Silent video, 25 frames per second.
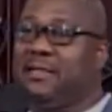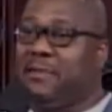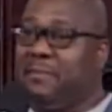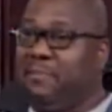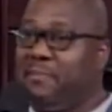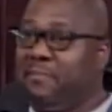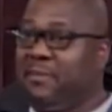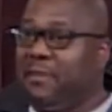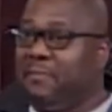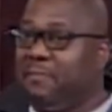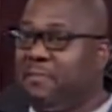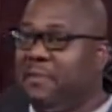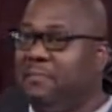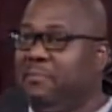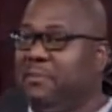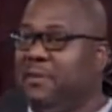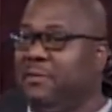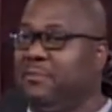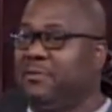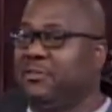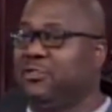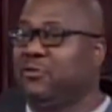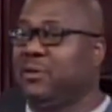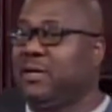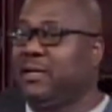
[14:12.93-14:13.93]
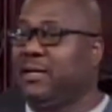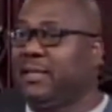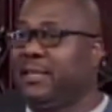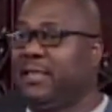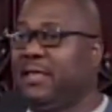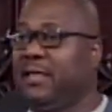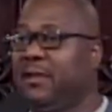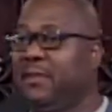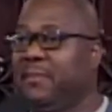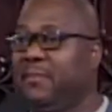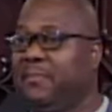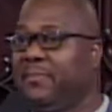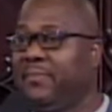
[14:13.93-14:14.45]
The people that were trying to
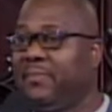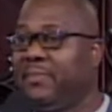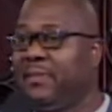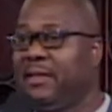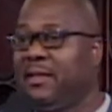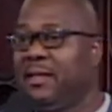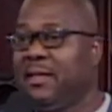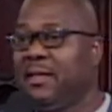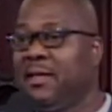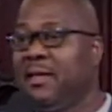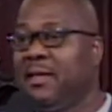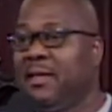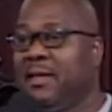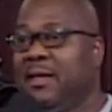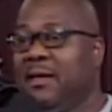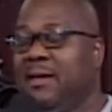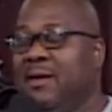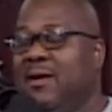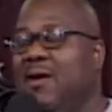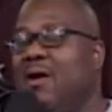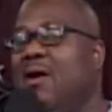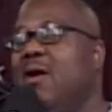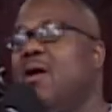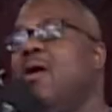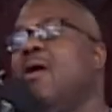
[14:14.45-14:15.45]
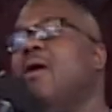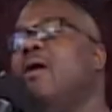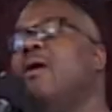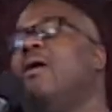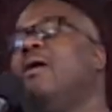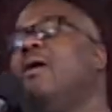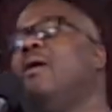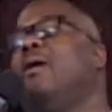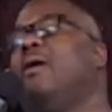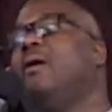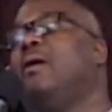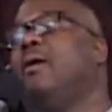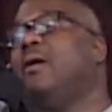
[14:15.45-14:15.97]
kill him? Oh,